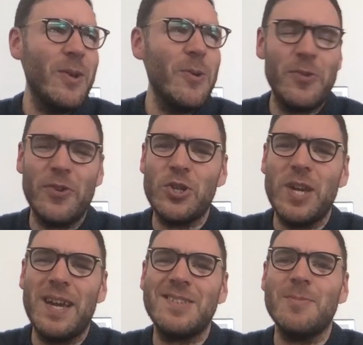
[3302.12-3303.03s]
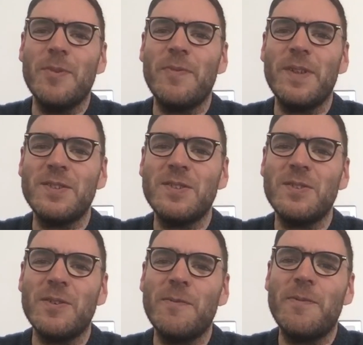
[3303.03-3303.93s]
cool to share some of this
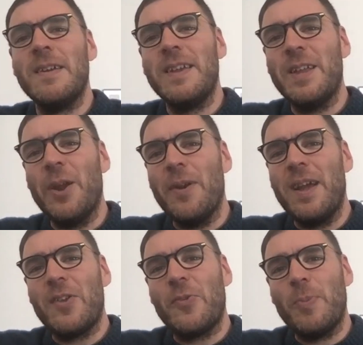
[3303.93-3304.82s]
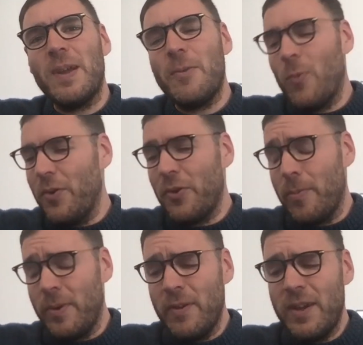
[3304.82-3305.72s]
stuff, you know, and explain what the
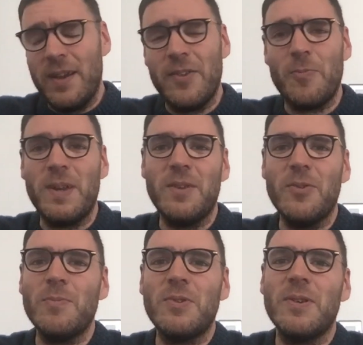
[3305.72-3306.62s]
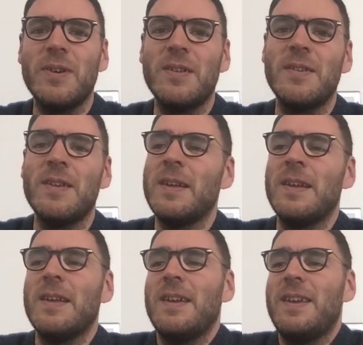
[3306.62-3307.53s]
community has been up to. And,
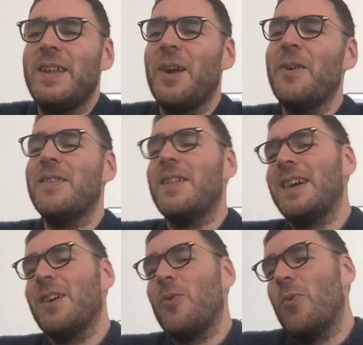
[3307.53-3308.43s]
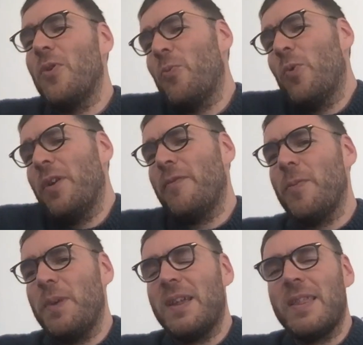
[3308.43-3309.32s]
you know, like one of
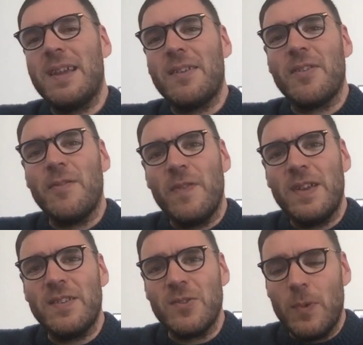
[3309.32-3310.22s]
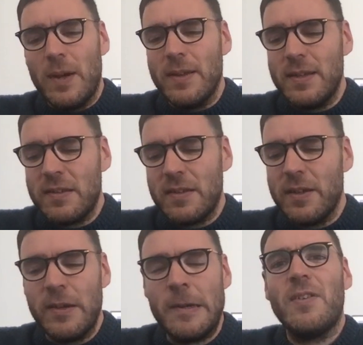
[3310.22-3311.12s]
the big things of this as well is
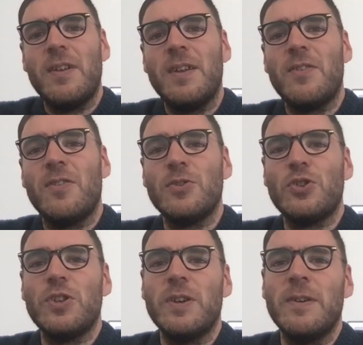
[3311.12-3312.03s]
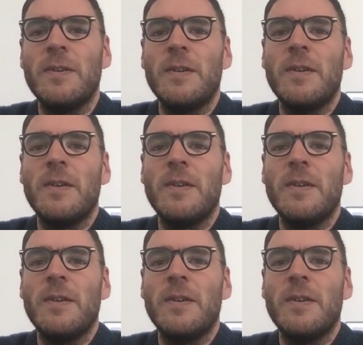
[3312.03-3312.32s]
that it's such a